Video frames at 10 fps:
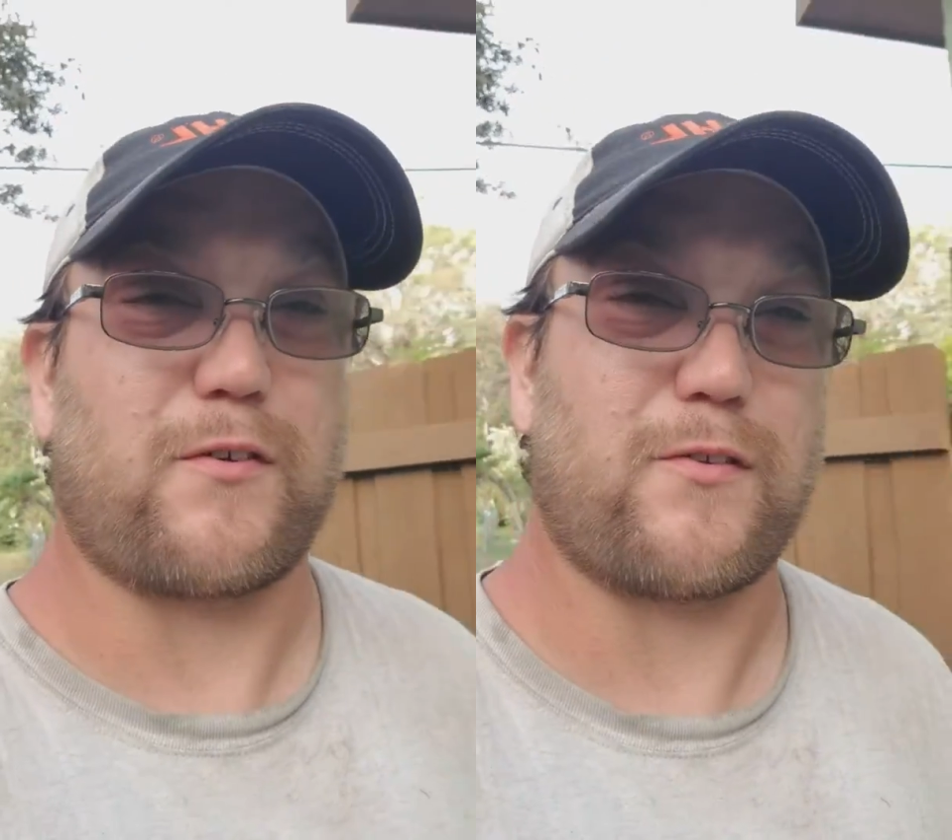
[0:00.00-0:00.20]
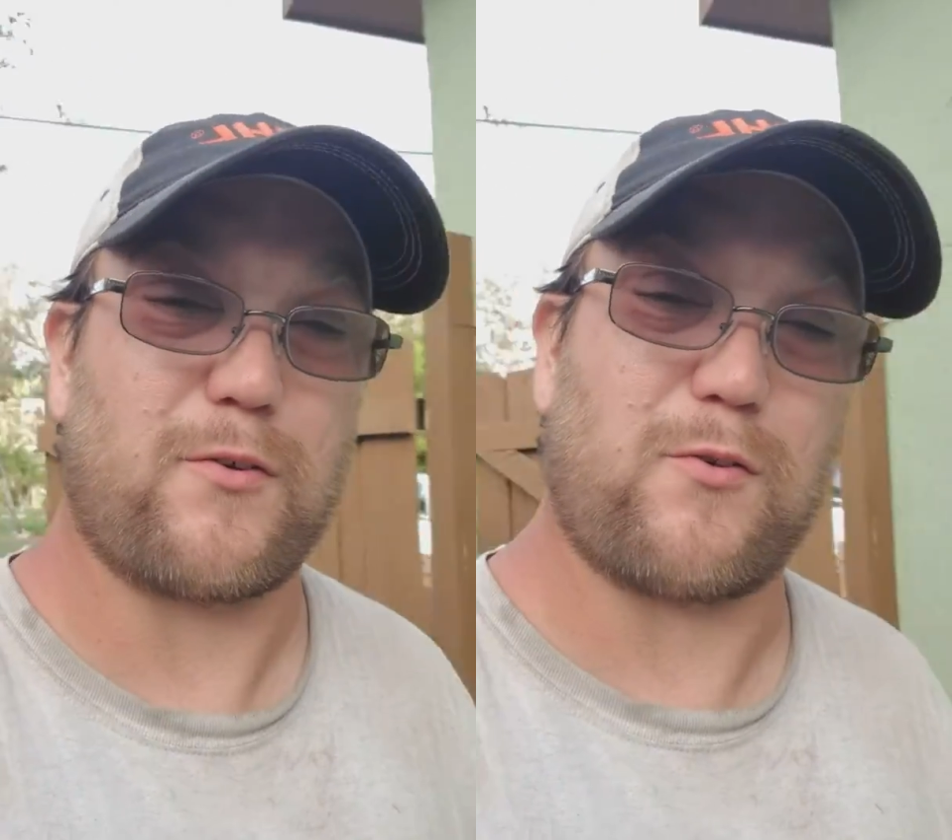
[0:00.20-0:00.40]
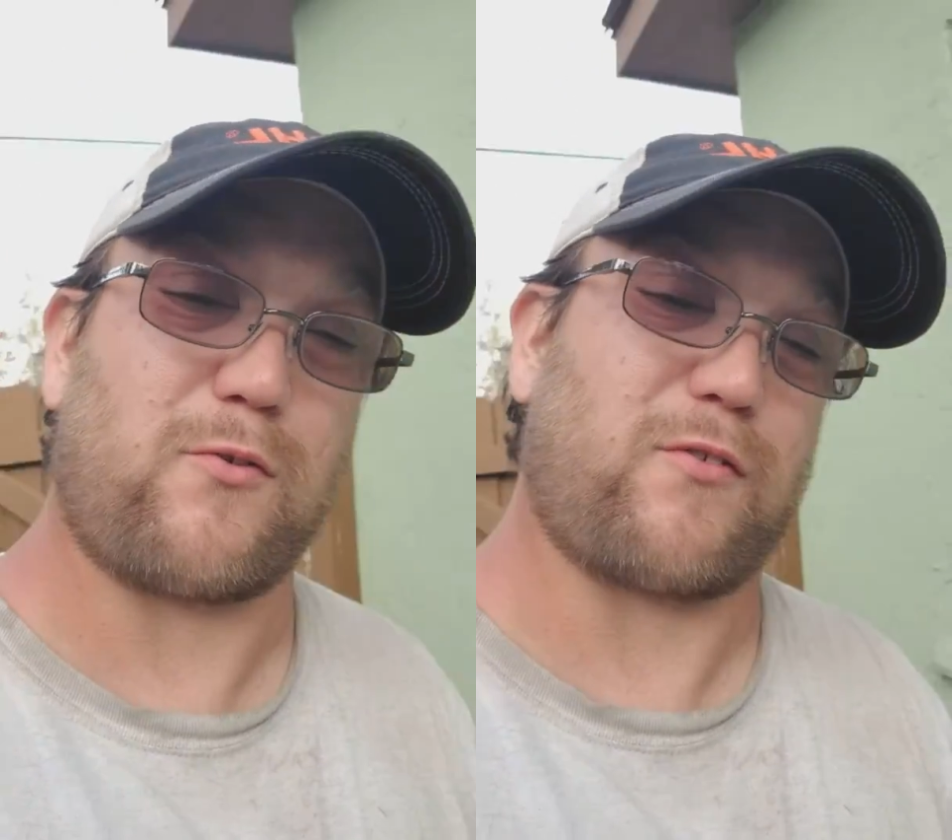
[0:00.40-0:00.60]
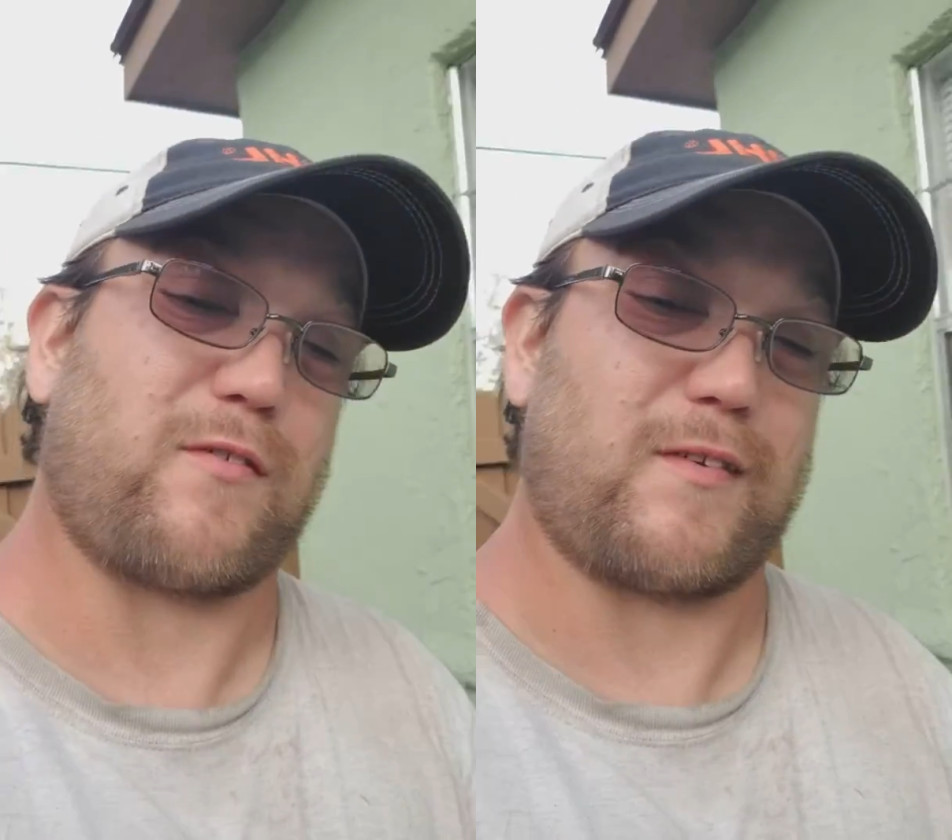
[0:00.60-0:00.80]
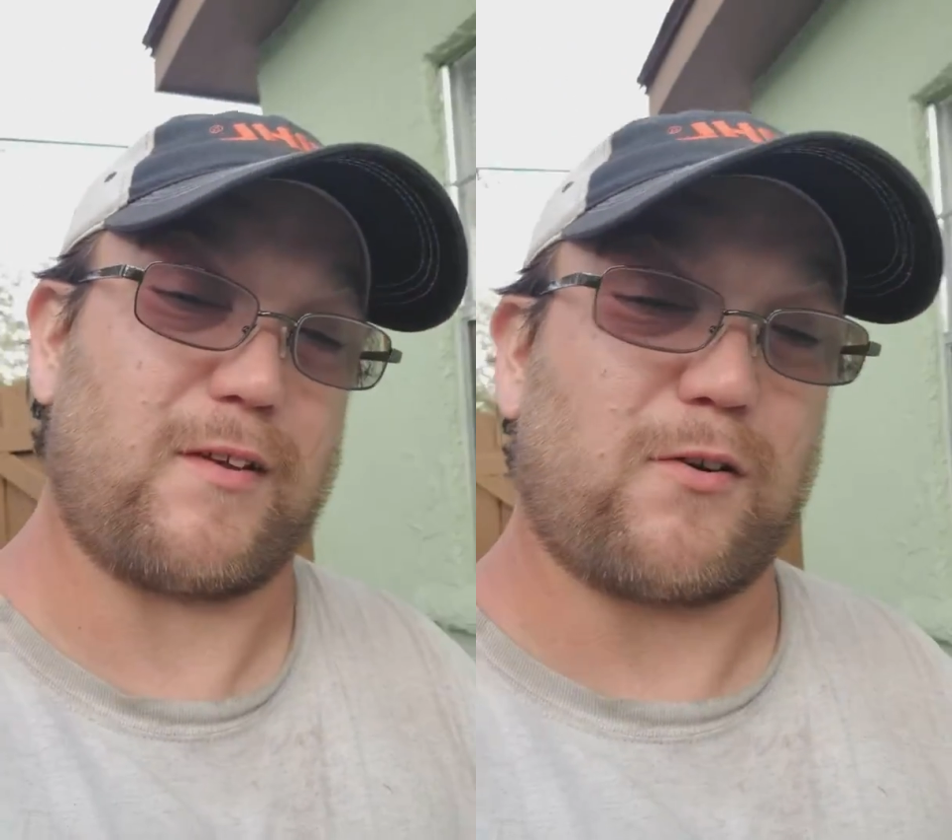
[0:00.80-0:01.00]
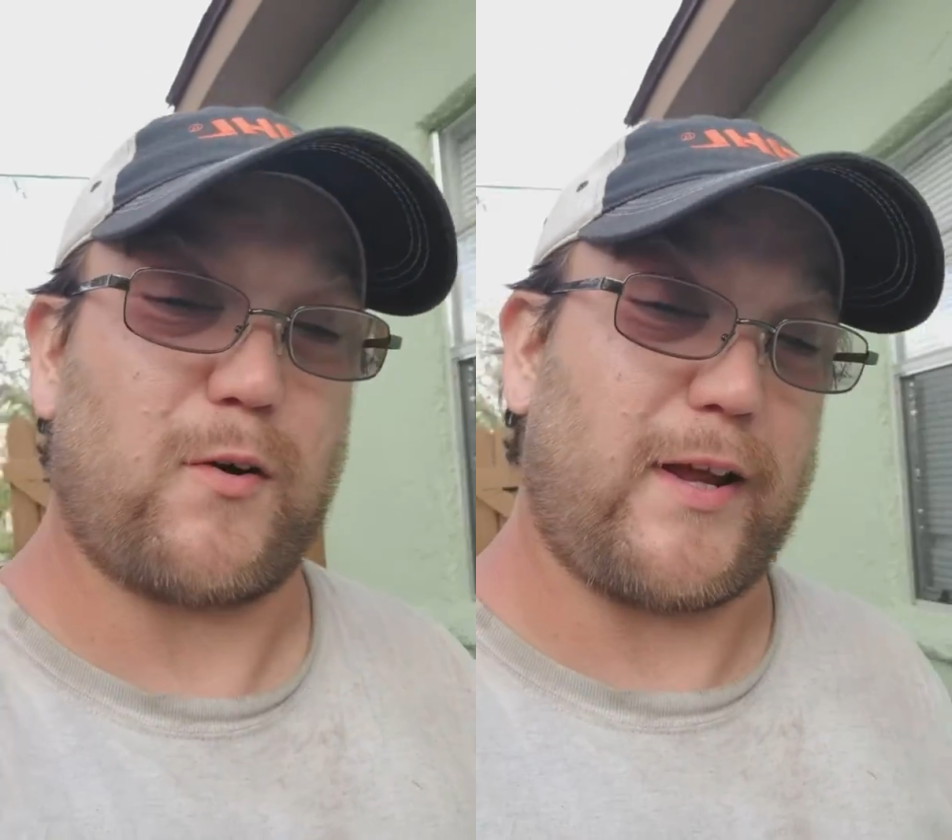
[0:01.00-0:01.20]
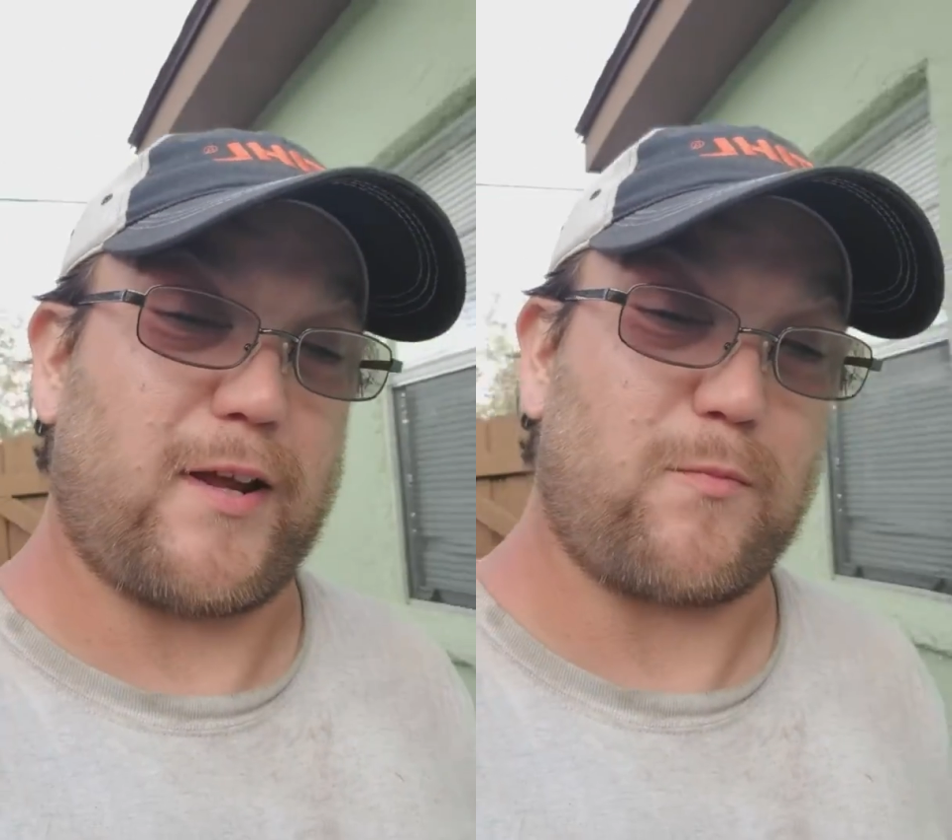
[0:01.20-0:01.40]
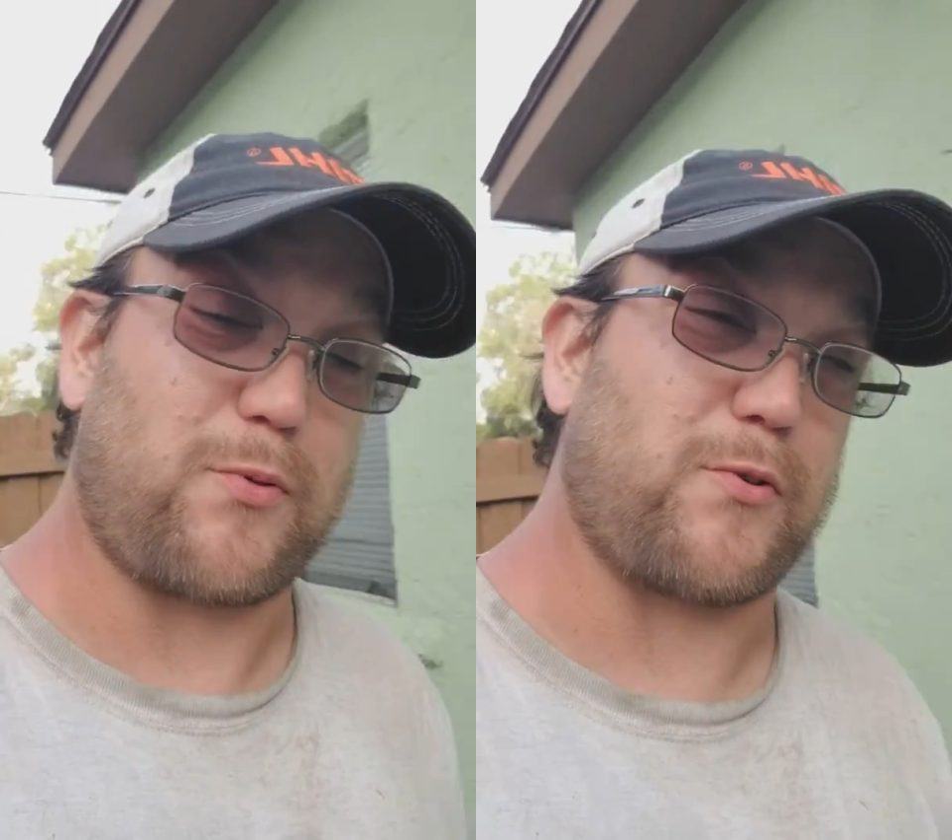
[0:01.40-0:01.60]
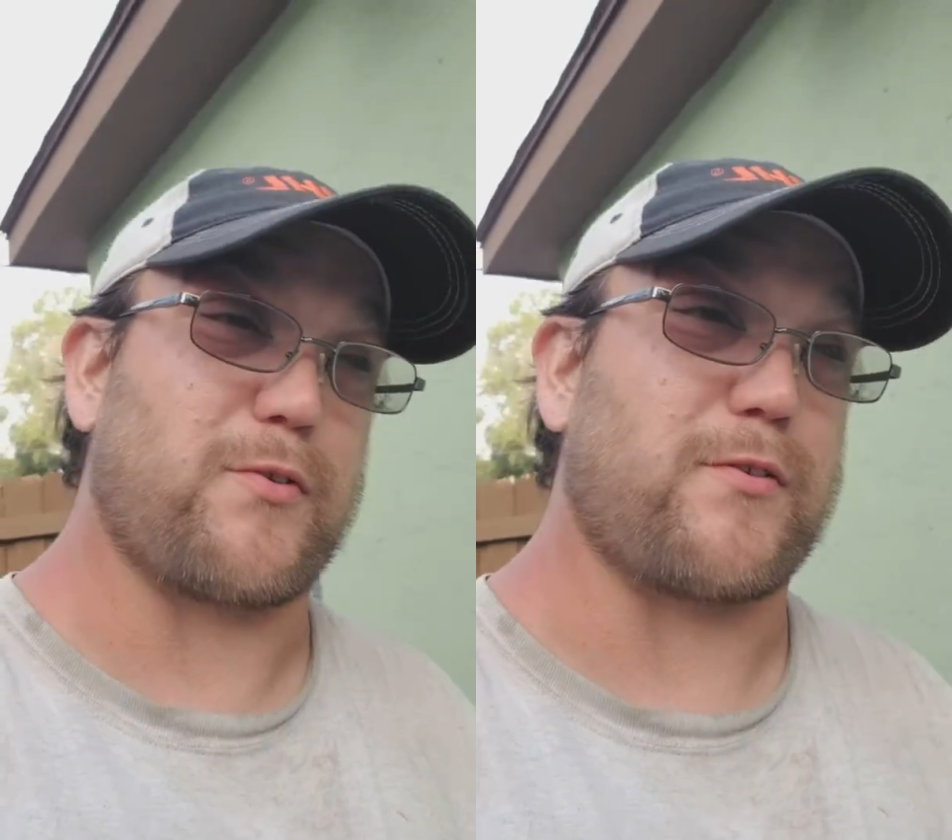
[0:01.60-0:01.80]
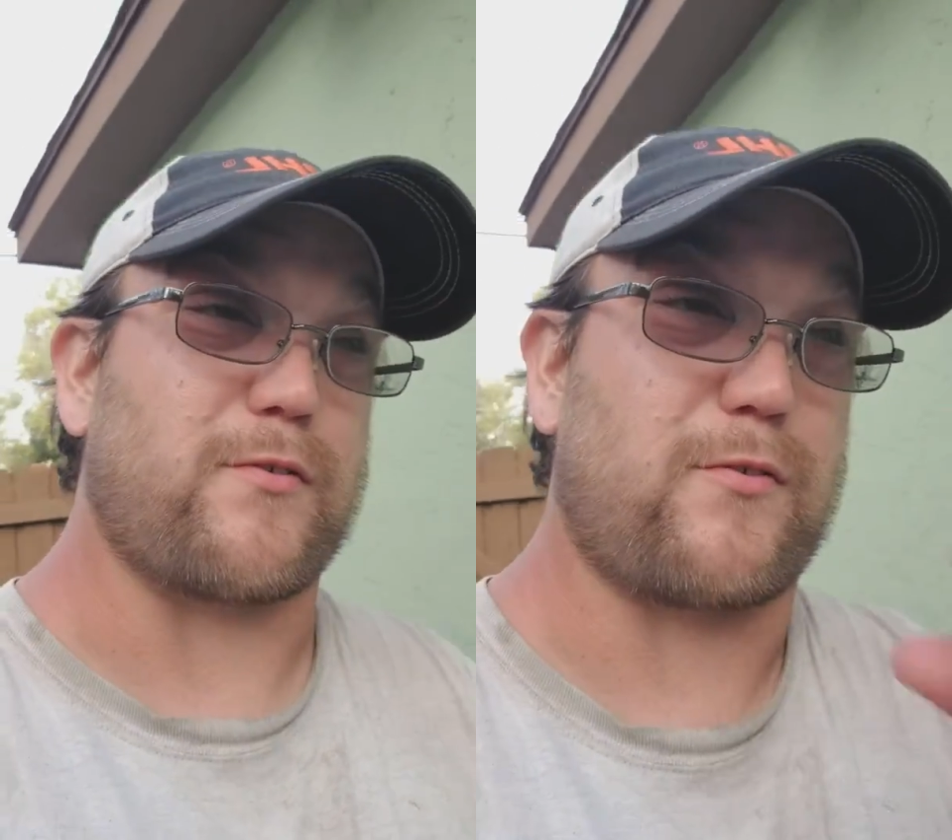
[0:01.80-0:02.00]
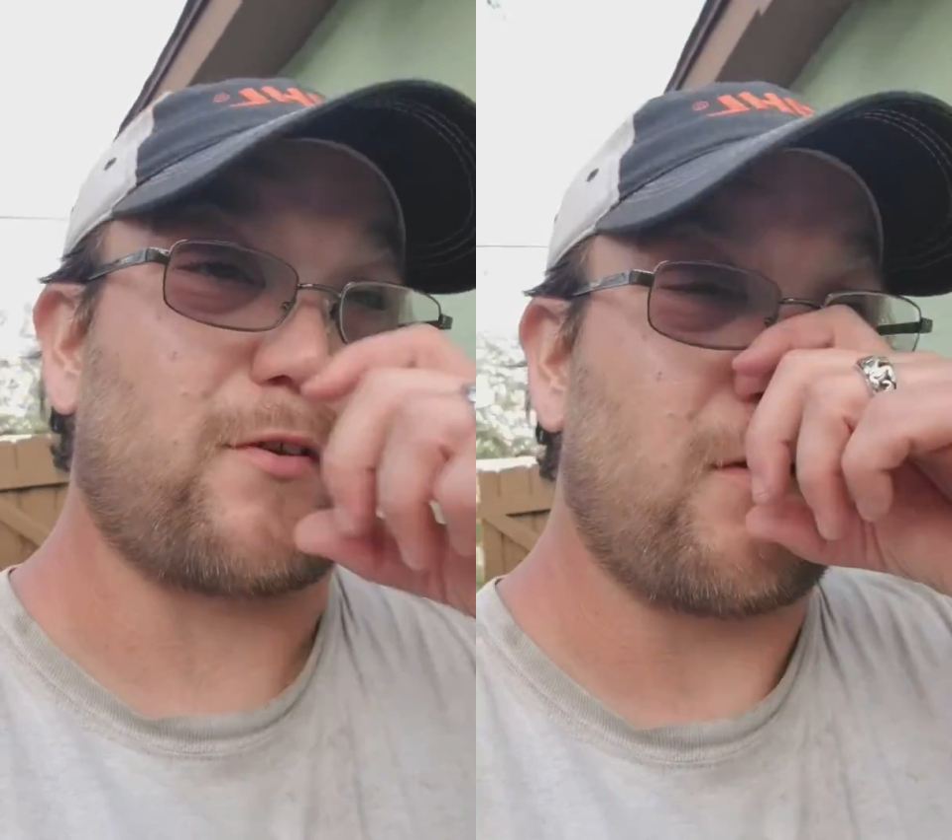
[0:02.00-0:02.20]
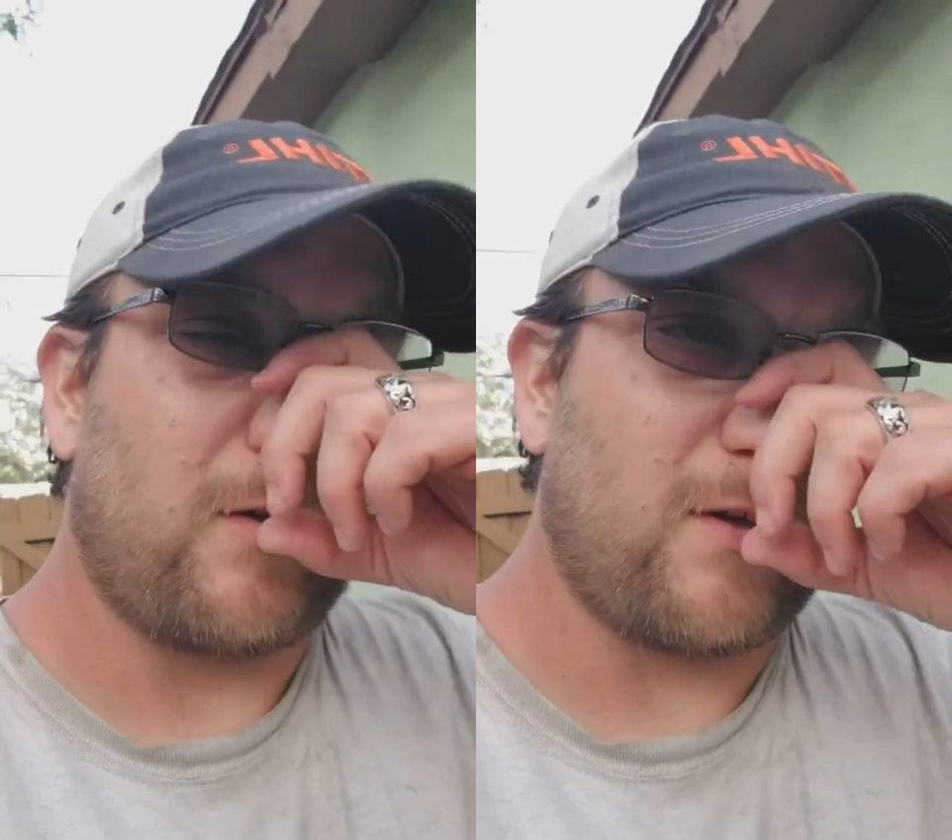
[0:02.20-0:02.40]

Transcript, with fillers: for those Stihl hand pruners.